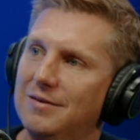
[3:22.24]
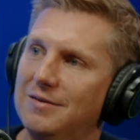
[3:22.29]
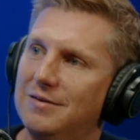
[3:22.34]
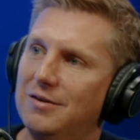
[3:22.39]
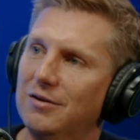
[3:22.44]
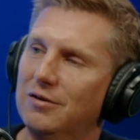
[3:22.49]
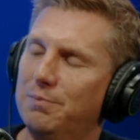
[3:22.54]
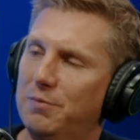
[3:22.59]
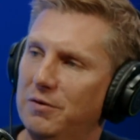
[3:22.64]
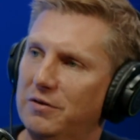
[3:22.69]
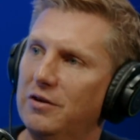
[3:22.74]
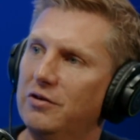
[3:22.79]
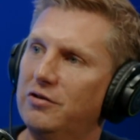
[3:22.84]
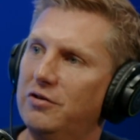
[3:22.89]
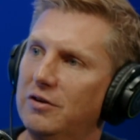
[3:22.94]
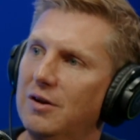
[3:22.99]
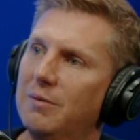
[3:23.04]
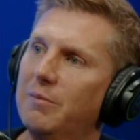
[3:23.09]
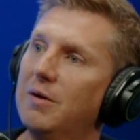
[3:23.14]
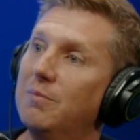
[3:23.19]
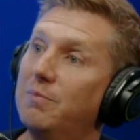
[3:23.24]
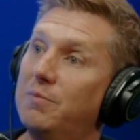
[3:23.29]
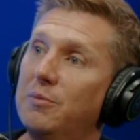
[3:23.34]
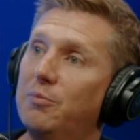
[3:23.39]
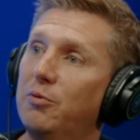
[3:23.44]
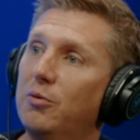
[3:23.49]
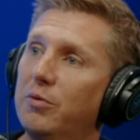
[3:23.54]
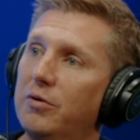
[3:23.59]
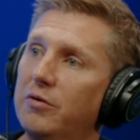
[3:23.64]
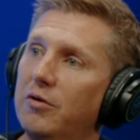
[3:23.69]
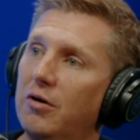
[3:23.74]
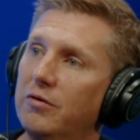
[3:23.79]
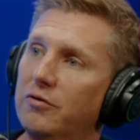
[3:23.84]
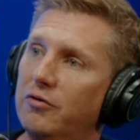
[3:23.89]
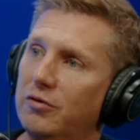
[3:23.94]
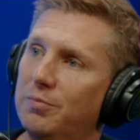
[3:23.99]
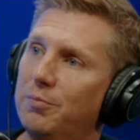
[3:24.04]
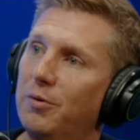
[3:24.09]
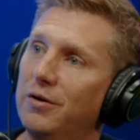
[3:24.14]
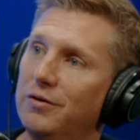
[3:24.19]
disposition that meant people were
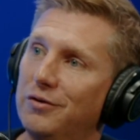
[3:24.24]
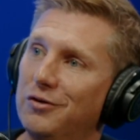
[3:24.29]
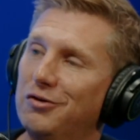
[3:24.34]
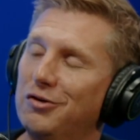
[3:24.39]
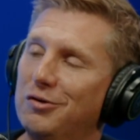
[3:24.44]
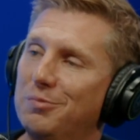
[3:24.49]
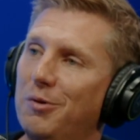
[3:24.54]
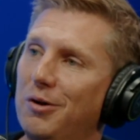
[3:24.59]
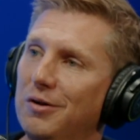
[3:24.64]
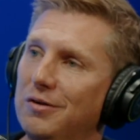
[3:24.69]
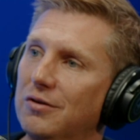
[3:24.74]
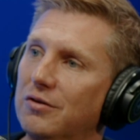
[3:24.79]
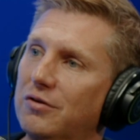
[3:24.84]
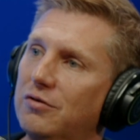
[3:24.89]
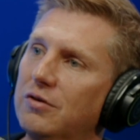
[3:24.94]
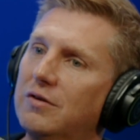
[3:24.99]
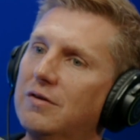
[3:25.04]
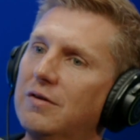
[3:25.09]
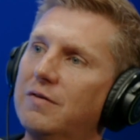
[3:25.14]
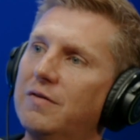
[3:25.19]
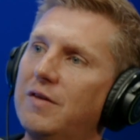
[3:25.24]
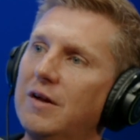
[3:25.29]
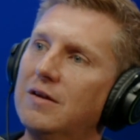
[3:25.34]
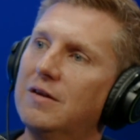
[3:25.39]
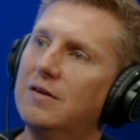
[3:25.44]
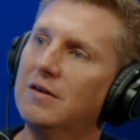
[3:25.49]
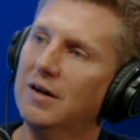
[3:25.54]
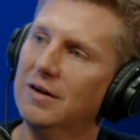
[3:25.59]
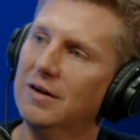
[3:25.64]
responders. So to think that